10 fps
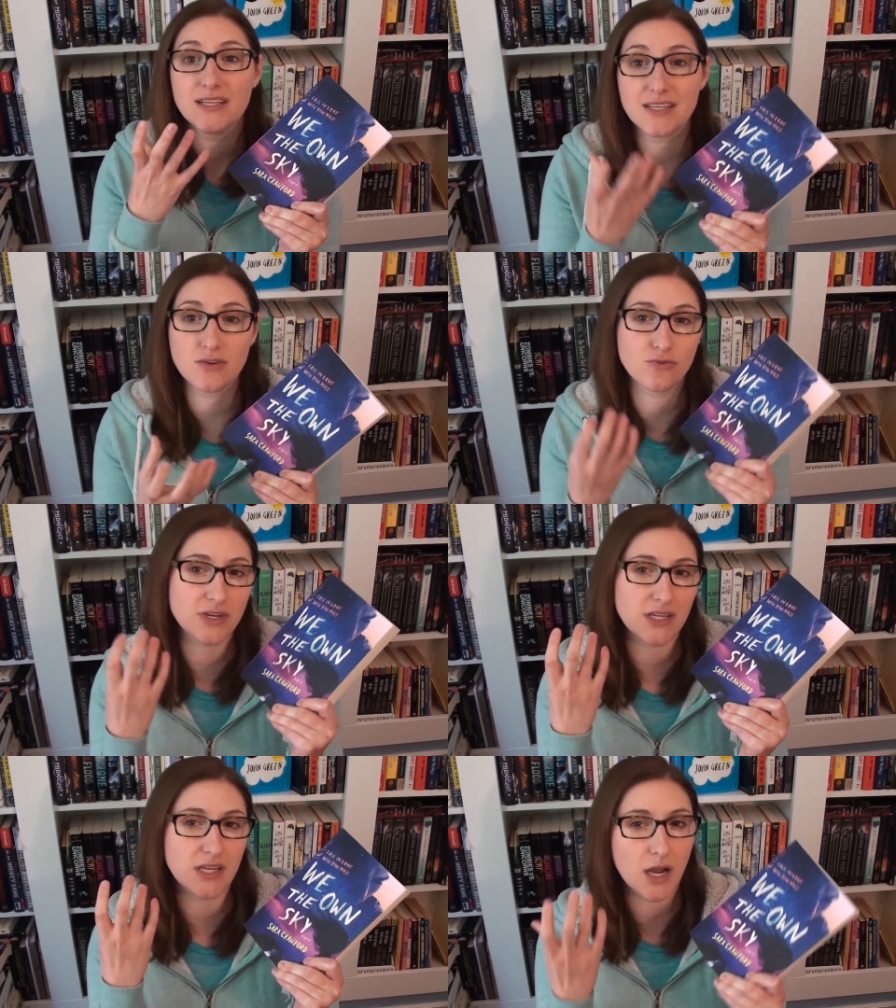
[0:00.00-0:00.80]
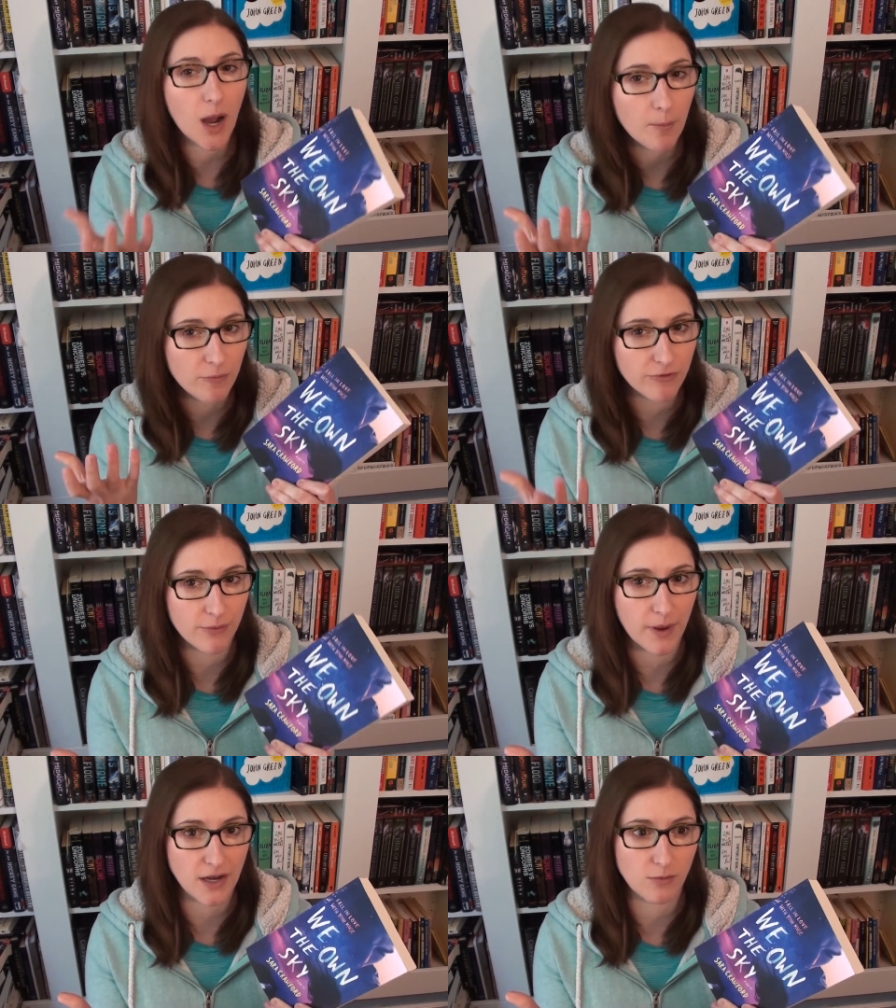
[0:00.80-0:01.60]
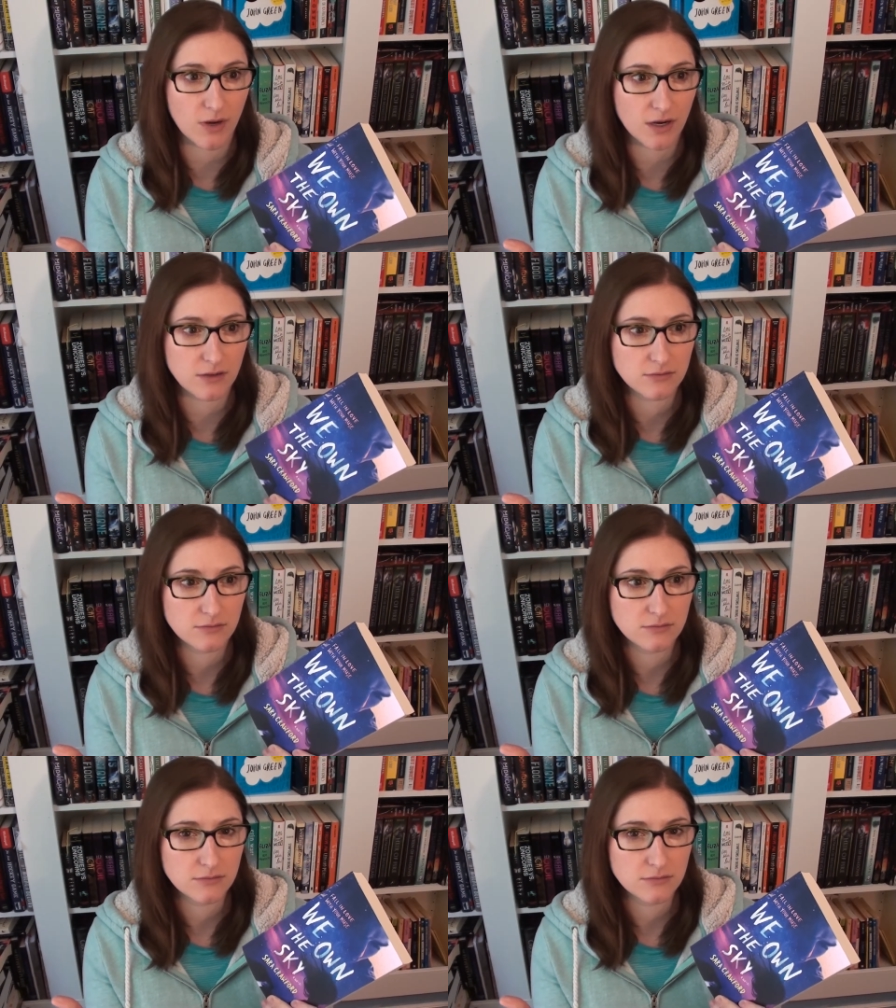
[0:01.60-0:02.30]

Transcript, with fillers: didn't really come from anywhere